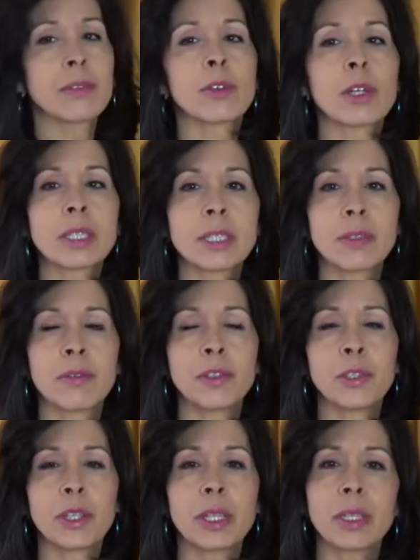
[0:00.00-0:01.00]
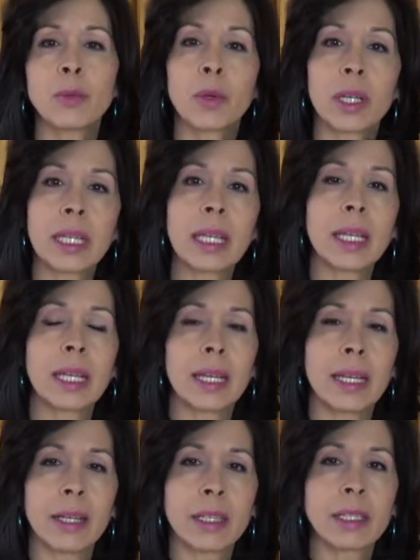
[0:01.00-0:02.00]
of course, if you're working in
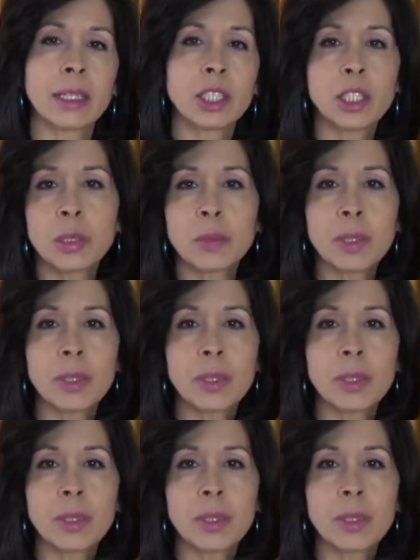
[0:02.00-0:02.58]
an air-conditioned